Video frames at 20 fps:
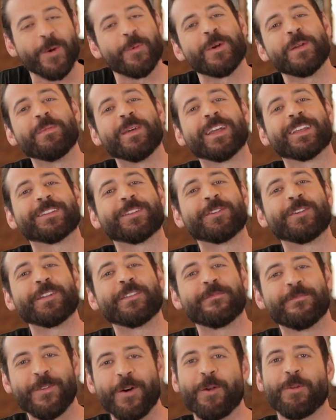where we make
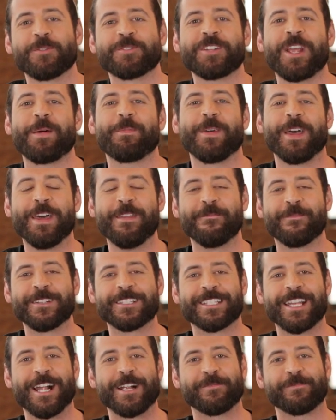learning Photoshop and
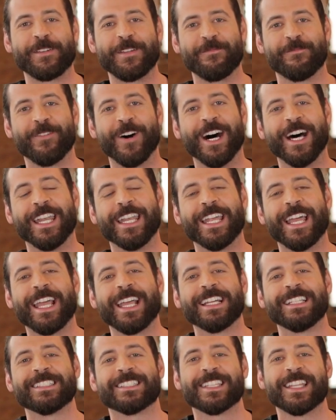photography fun.
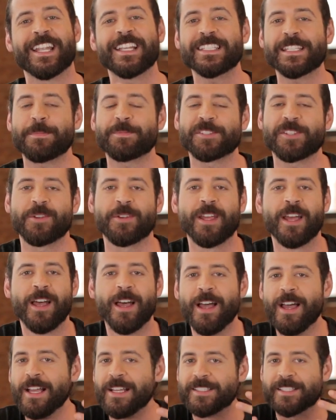And today's episode,
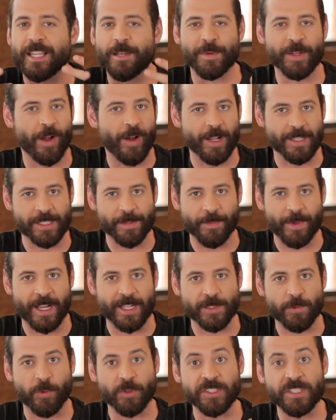it's gonna be awesome,
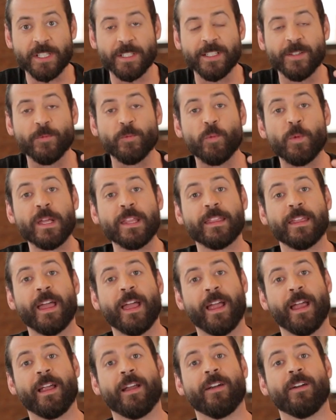guys. We're dealing with
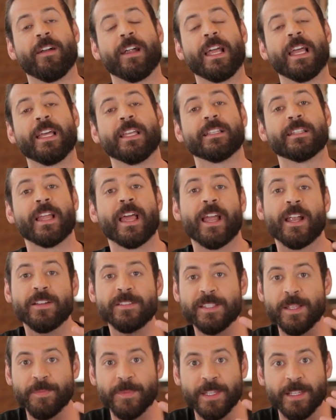hair, and
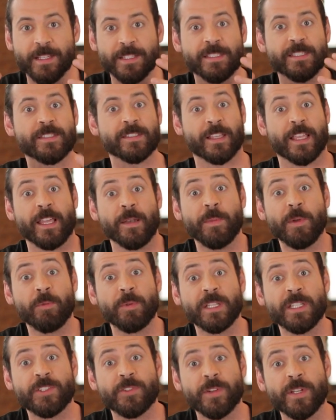hair's something it can be
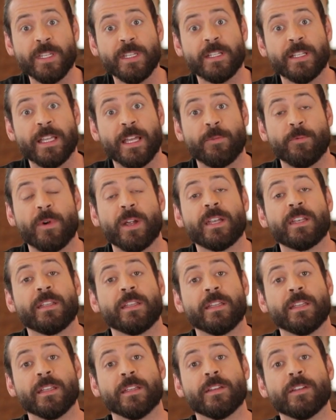really tricky to get right
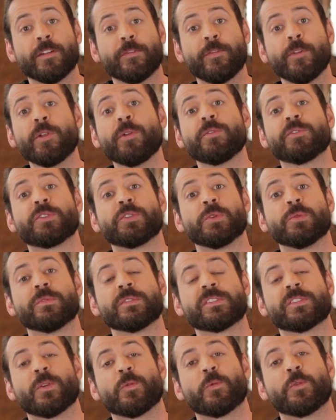in a photo
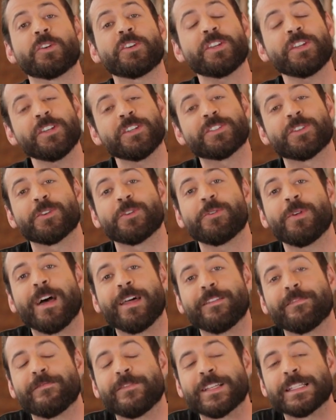shoot. So we're gonna show you
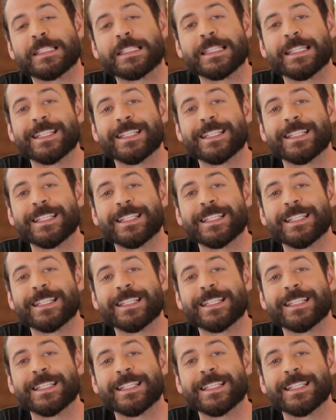how to fix